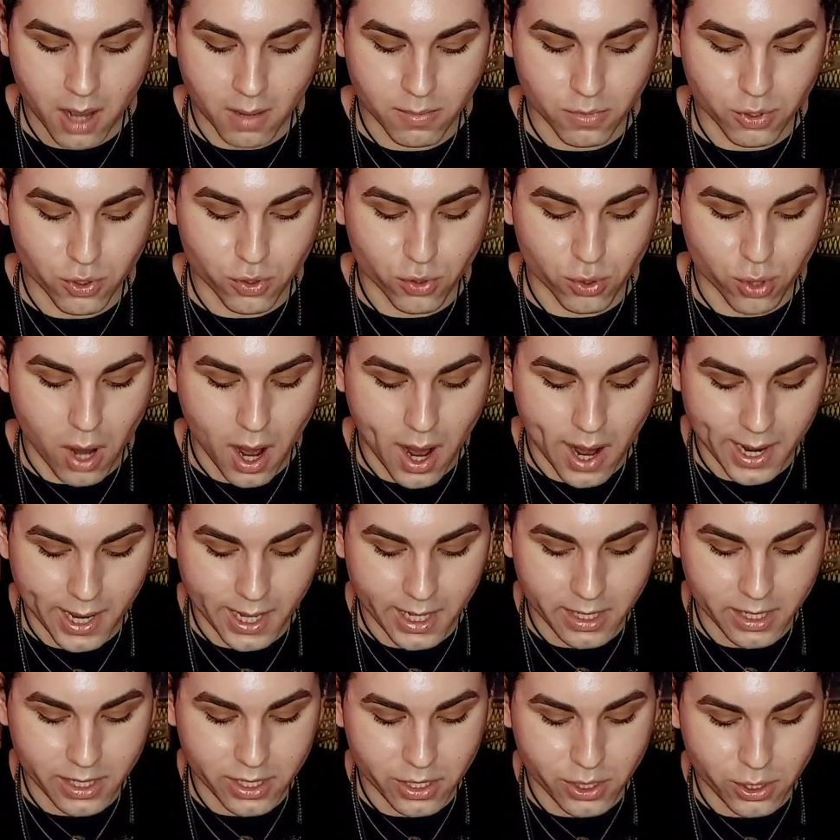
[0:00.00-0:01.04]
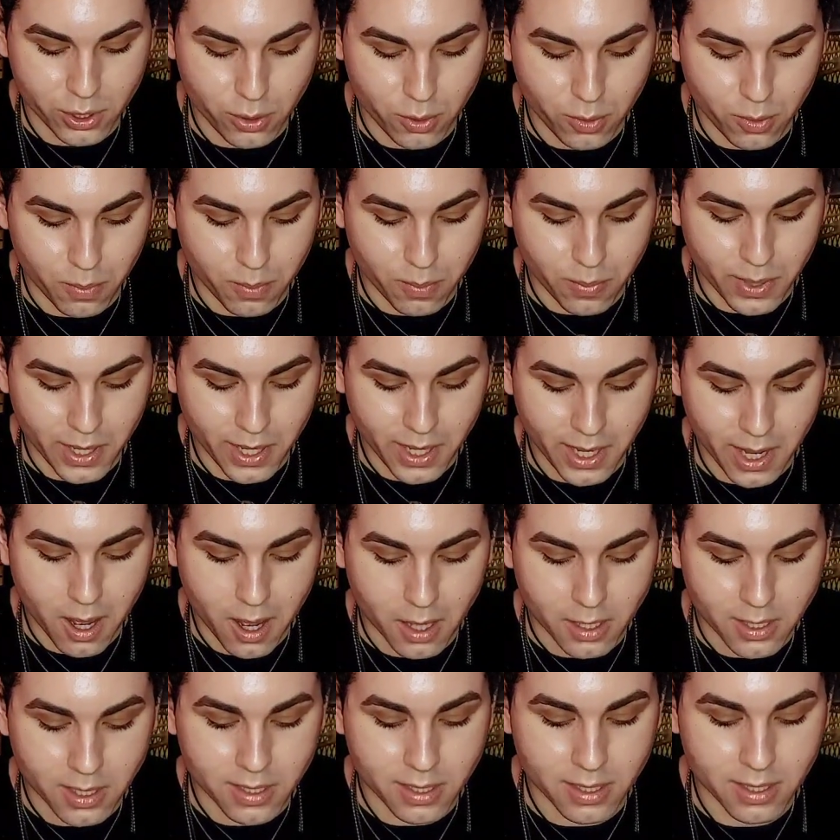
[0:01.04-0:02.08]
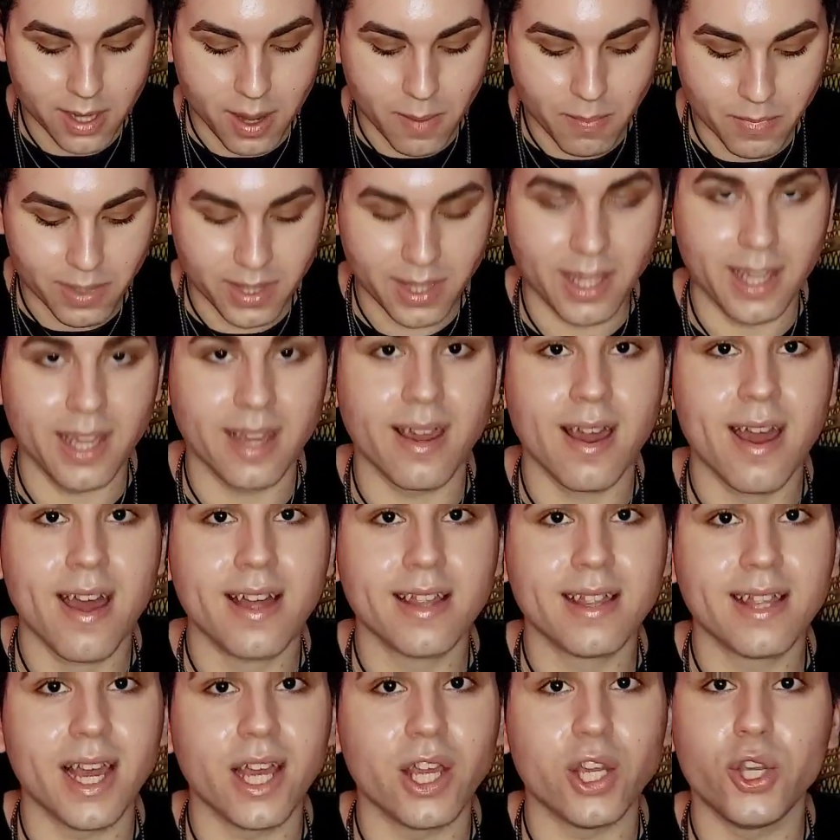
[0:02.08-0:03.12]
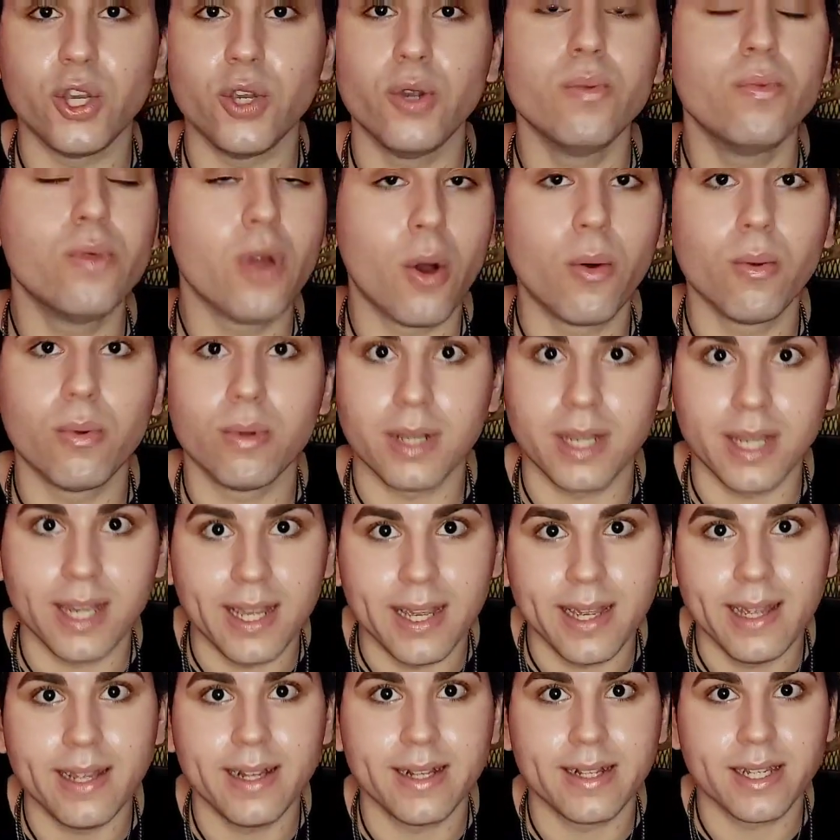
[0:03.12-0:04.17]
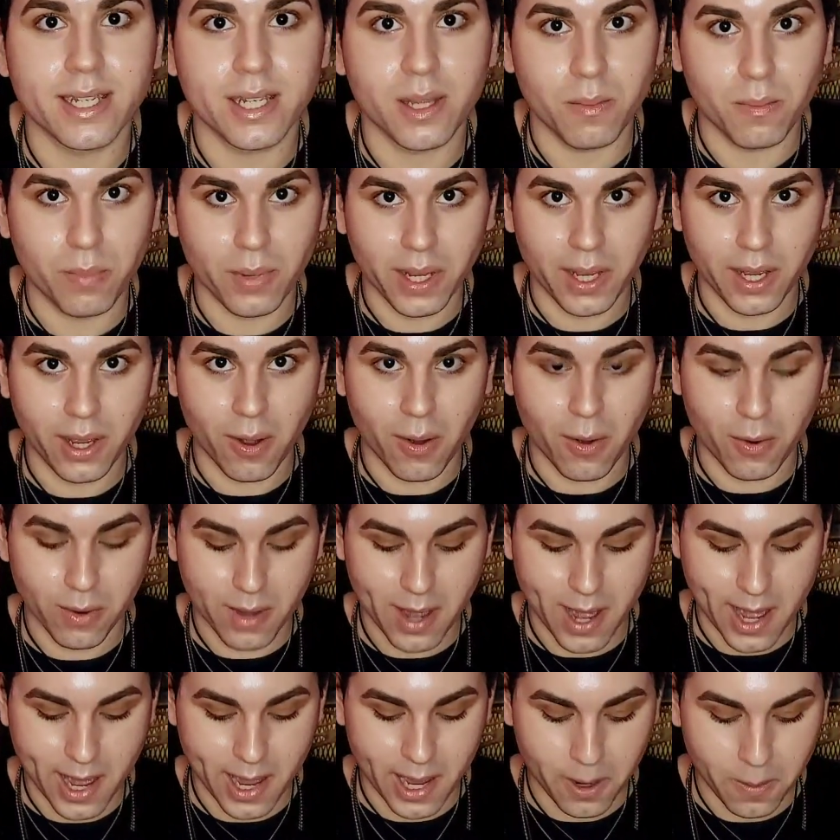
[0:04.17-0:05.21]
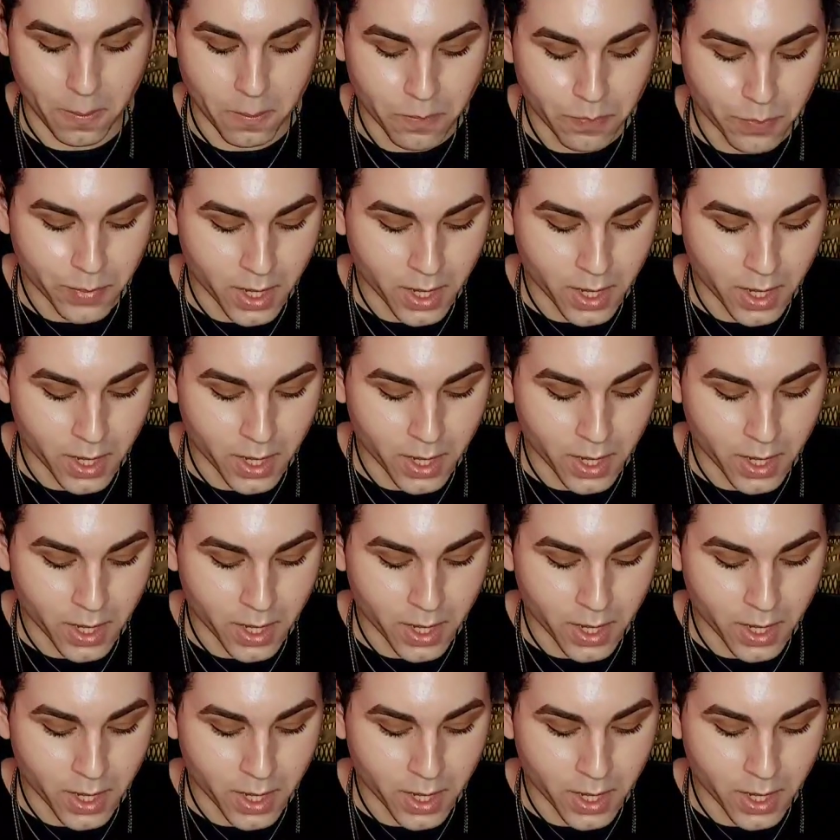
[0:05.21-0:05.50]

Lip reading: trying to be something that you don't need to be, okay?